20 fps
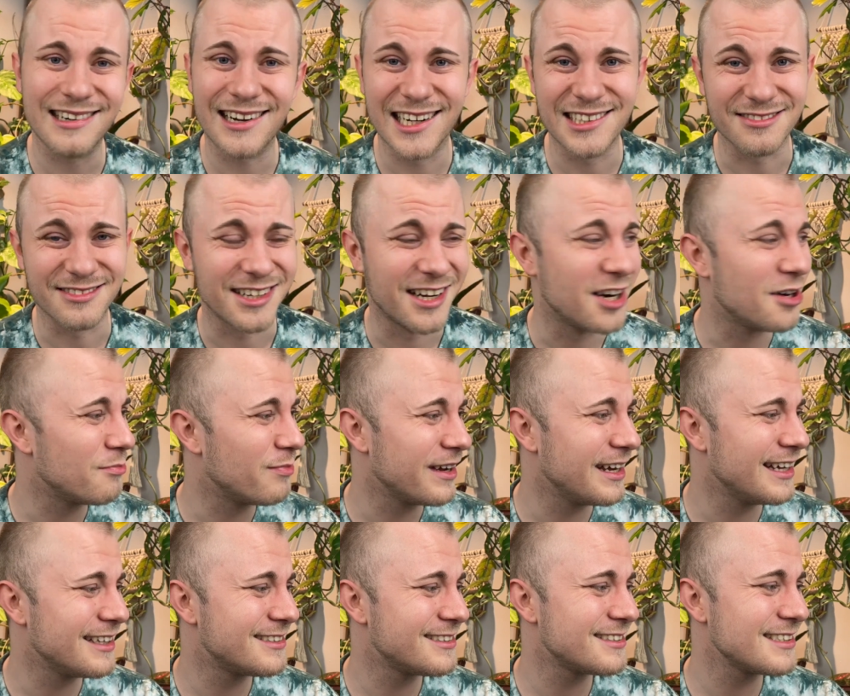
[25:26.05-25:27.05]
I don't know, but
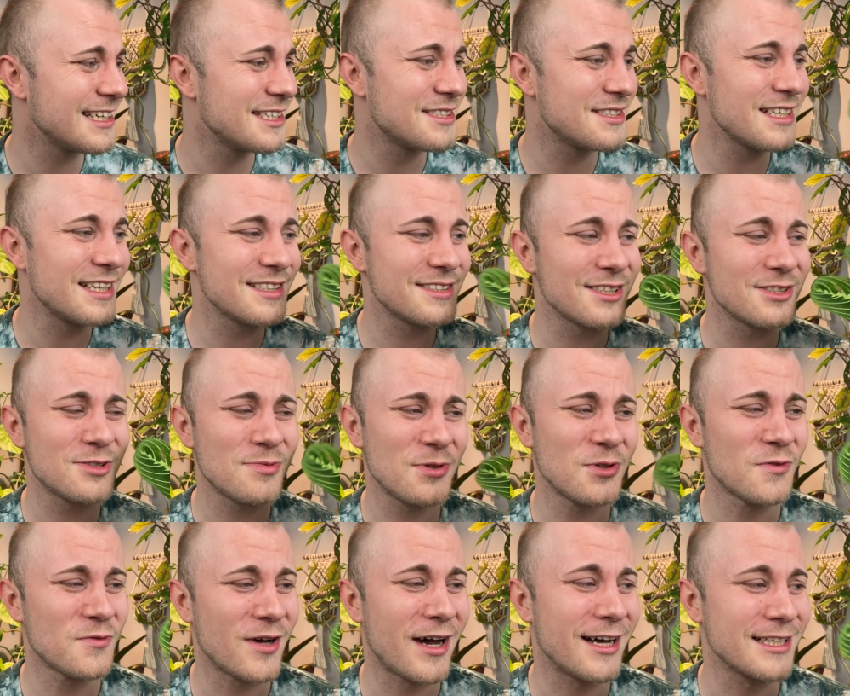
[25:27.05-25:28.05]
it's it's such a
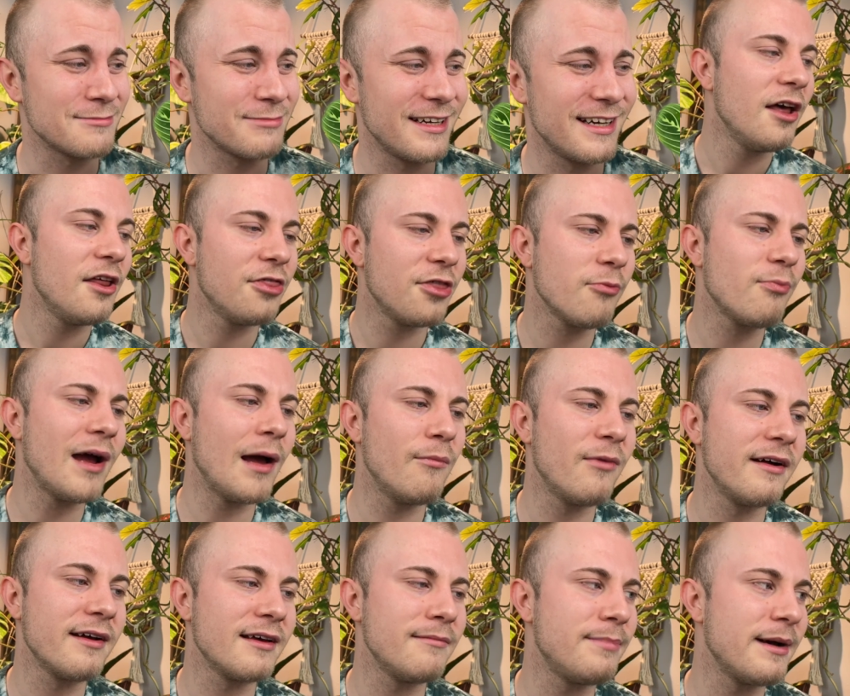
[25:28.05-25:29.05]
beautiful houseplant. The red
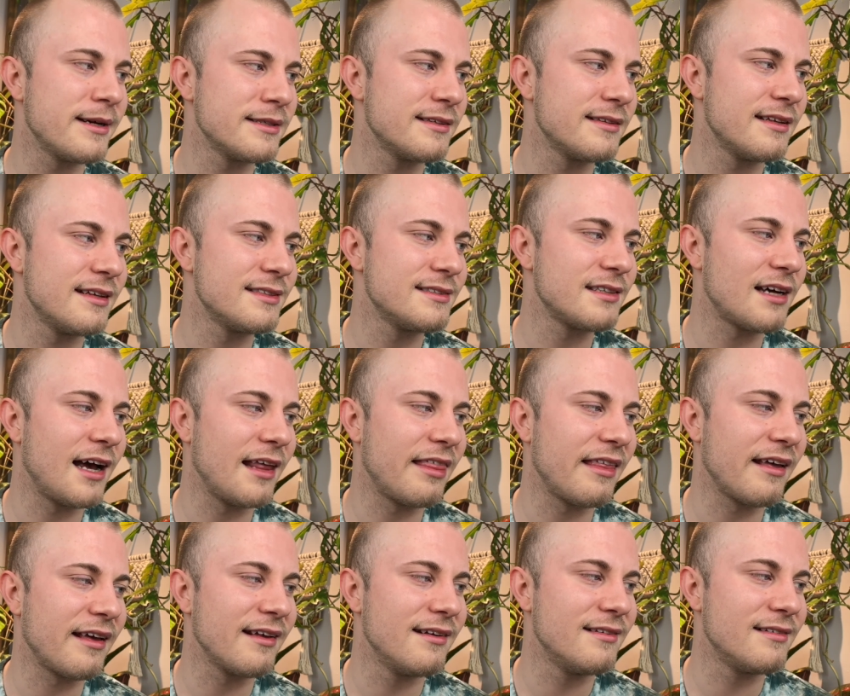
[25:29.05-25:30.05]
one compared to this, I
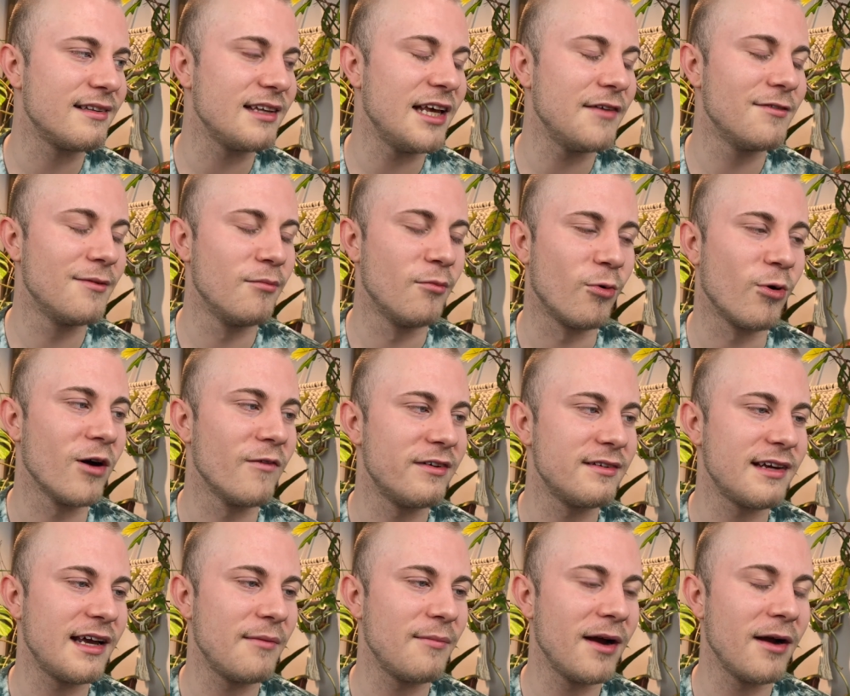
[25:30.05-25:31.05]
think, is even more of a
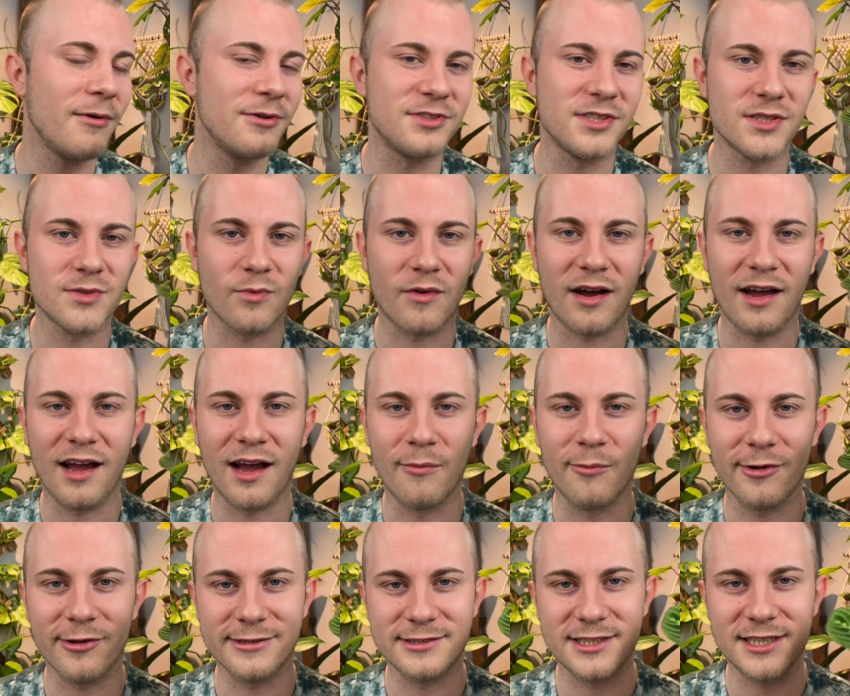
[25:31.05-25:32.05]
nightmare, which is why I'm
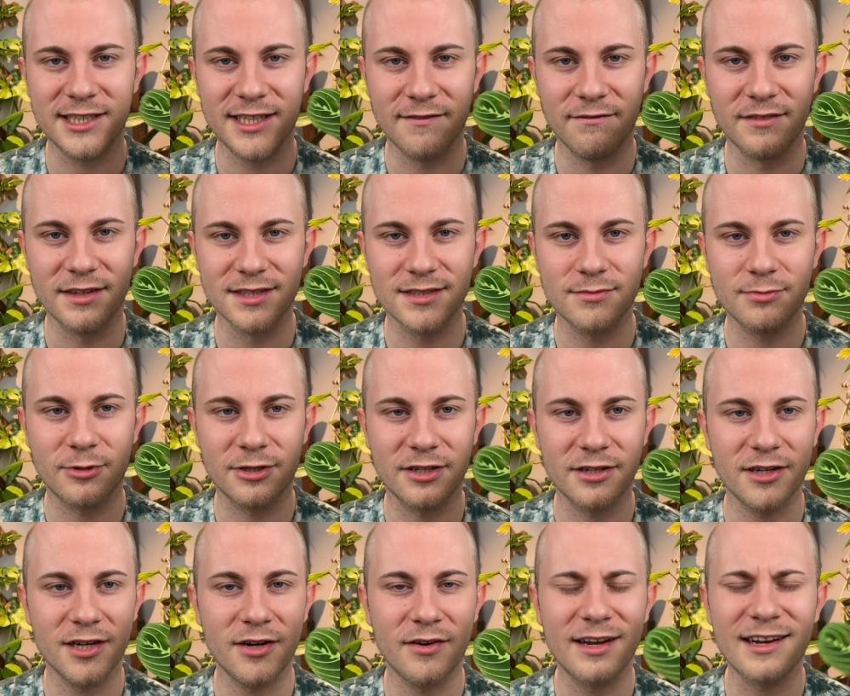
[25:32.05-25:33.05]
willing to give this one a
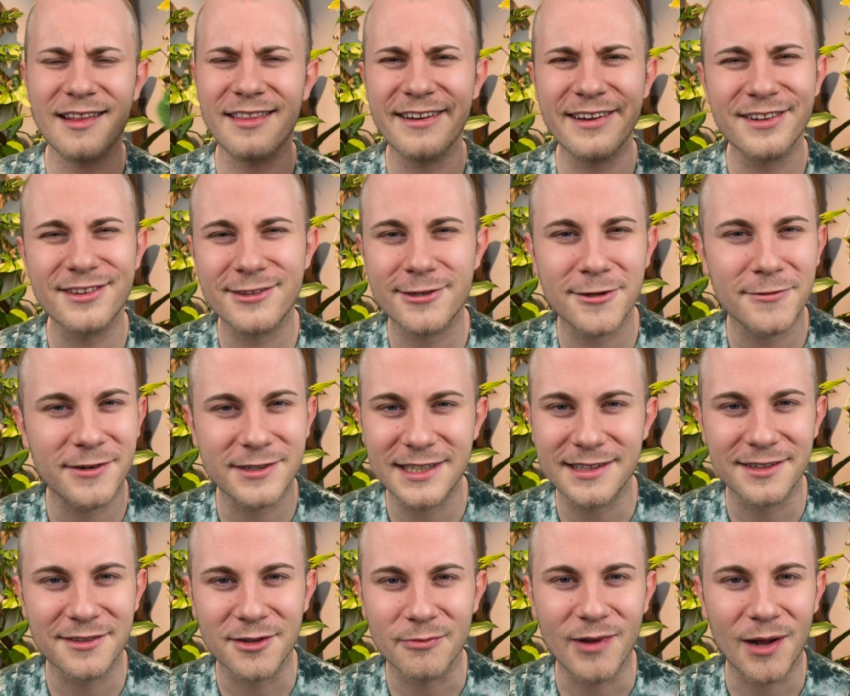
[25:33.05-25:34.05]
go. And I think it's so funny
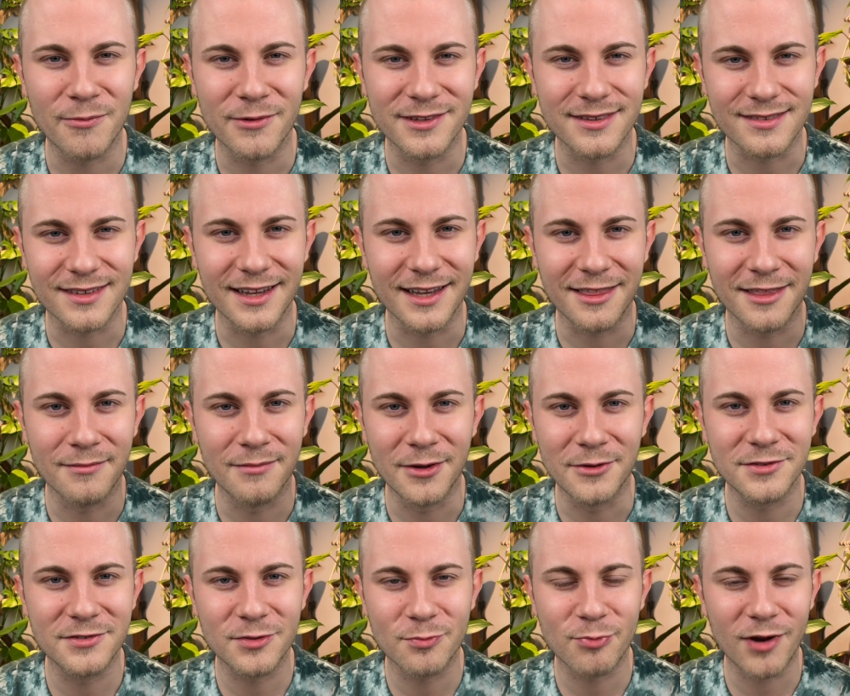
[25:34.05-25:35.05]
that the red one's like the
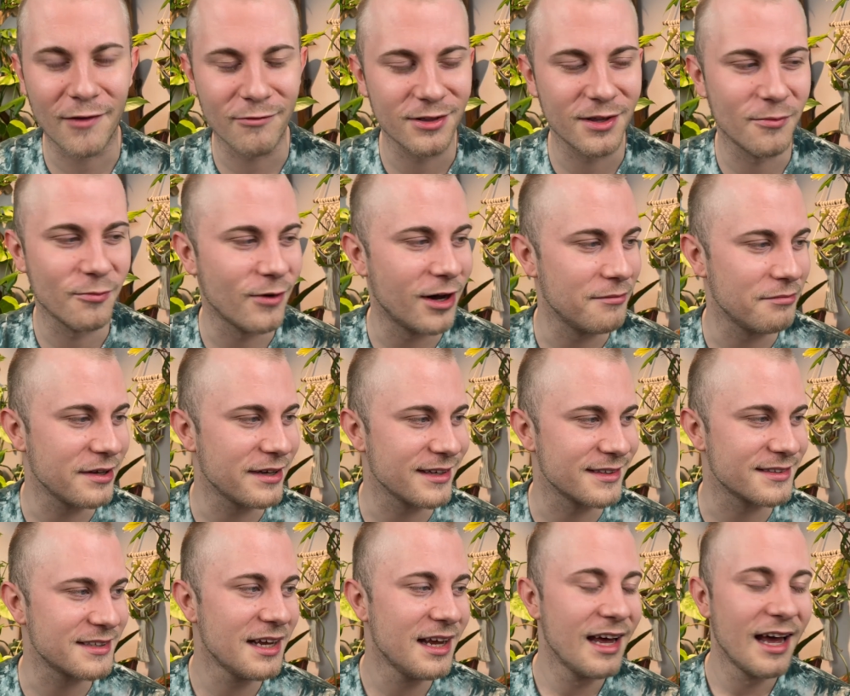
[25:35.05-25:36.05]
most prevalent one,
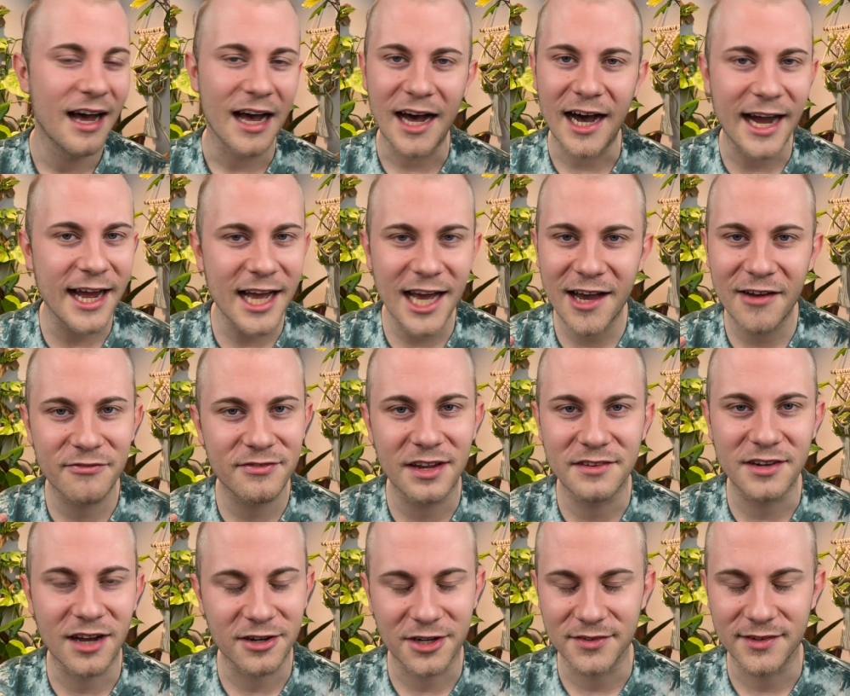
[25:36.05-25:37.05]
because I have
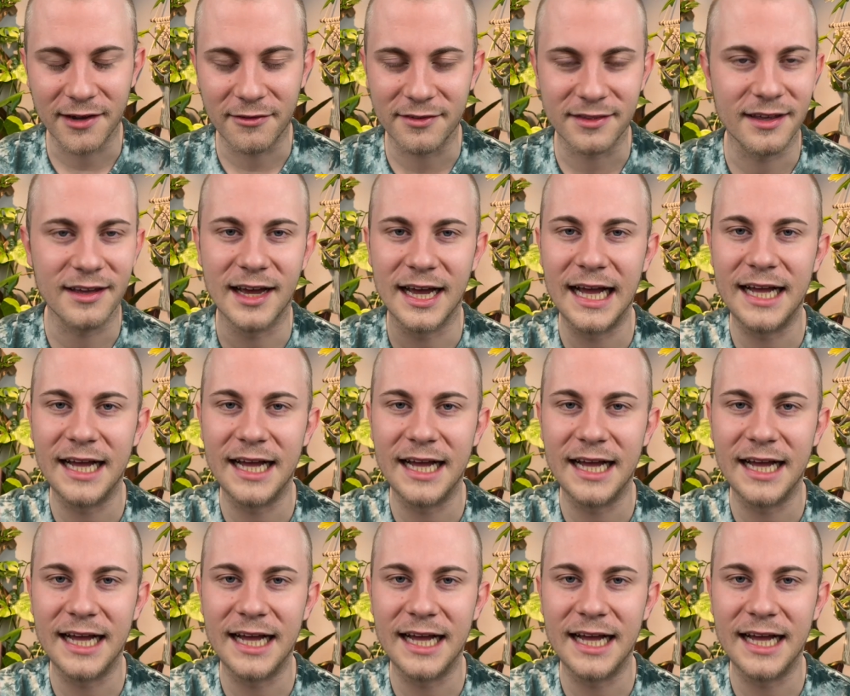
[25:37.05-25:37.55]
not good luck with it.